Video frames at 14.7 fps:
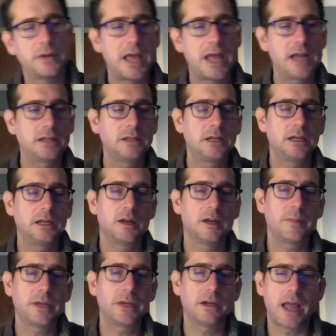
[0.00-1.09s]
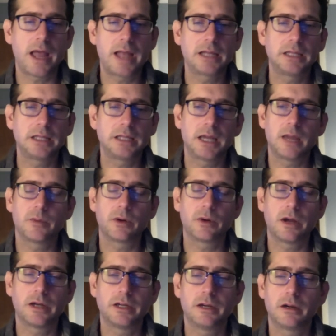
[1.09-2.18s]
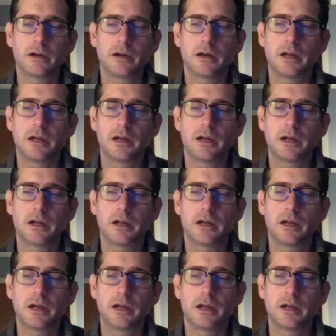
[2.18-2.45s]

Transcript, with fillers: angling and upping your angling game around here,